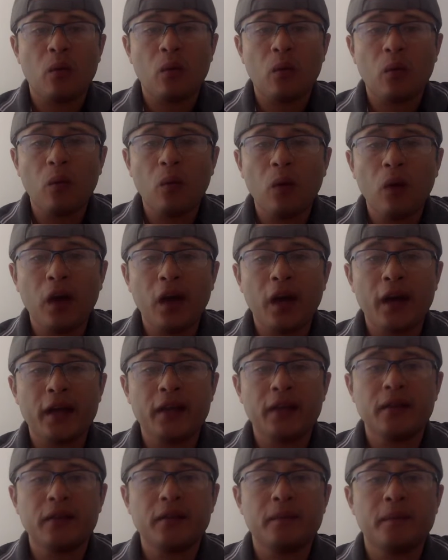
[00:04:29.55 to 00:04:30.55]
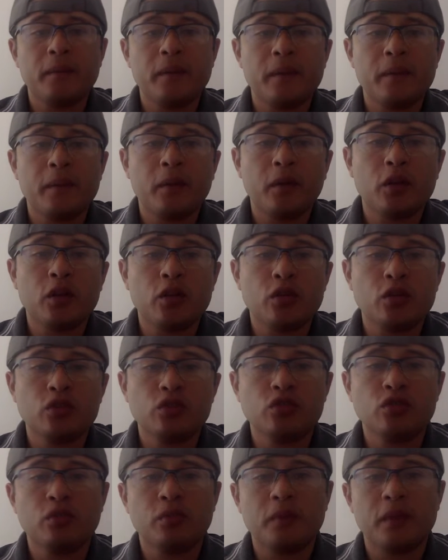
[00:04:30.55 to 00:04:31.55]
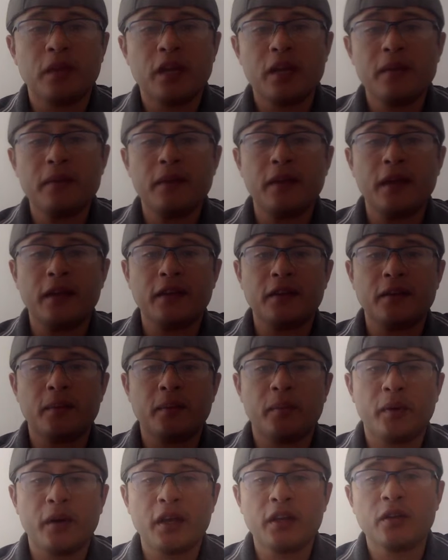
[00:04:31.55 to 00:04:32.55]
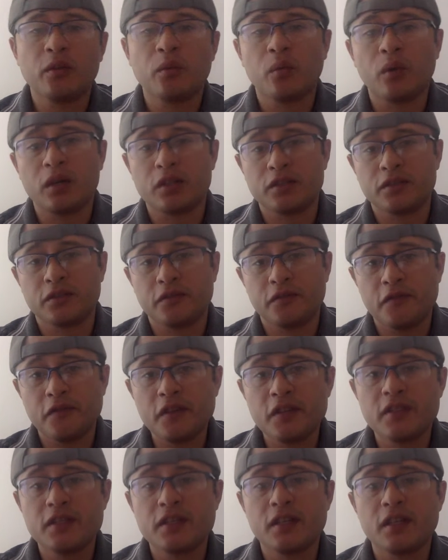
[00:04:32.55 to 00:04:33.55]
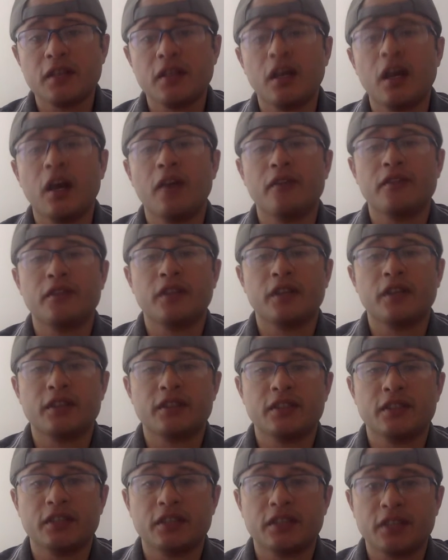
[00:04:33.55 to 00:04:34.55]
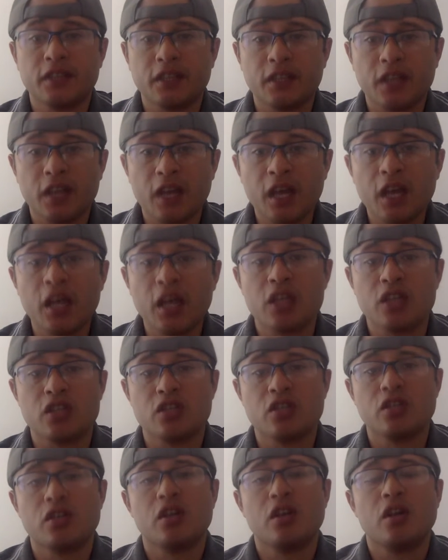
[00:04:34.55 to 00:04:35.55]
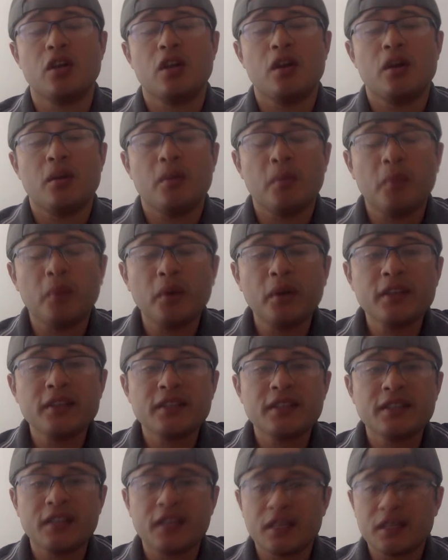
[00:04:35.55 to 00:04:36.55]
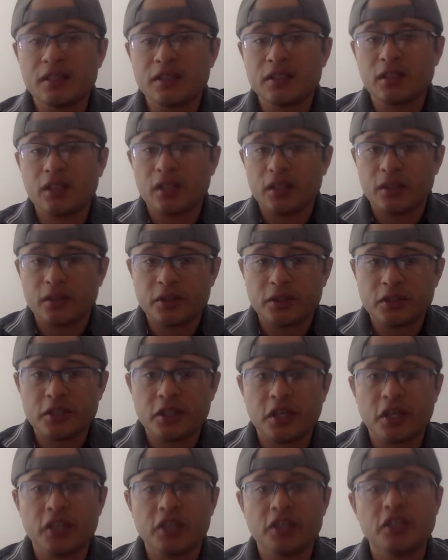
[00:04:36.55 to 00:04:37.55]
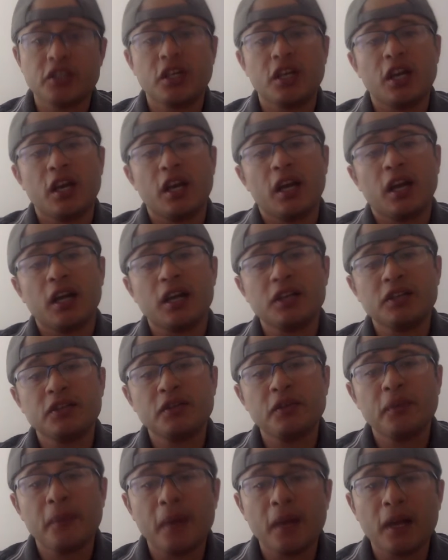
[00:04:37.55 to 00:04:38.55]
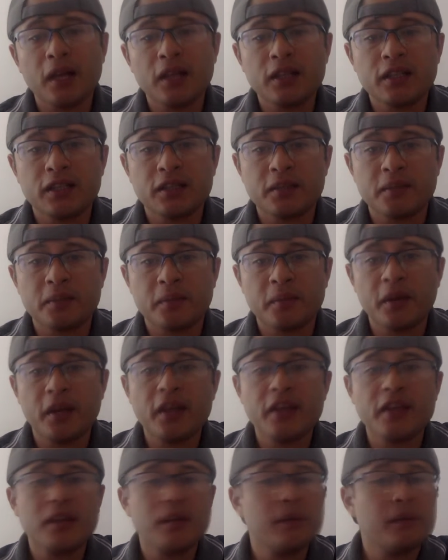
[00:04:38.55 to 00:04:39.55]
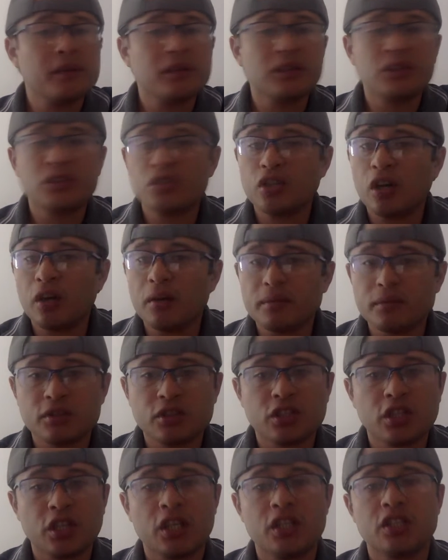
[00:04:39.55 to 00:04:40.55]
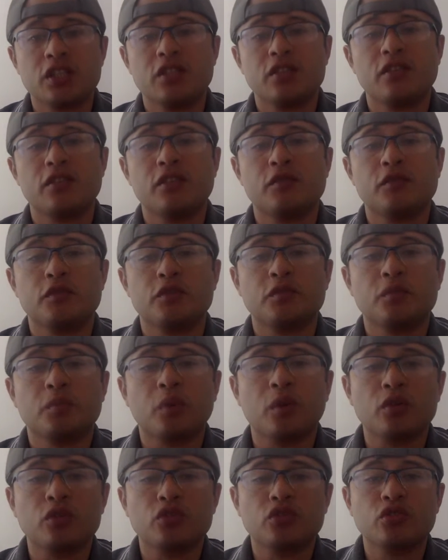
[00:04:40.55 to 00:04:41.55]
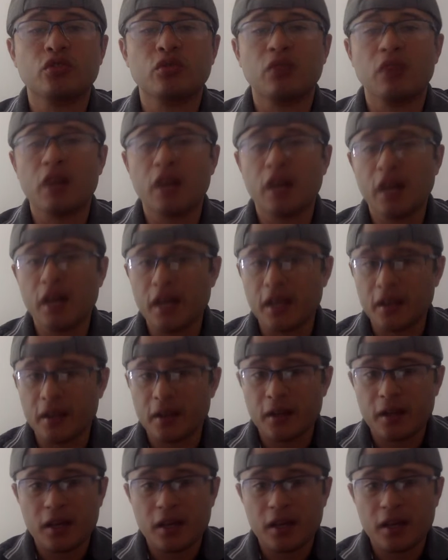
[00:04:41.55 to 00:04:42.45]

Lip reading: While people used to believe that the brain was fixed after a certain age, more recent research has revealed that the brain never stops changing in response to learning.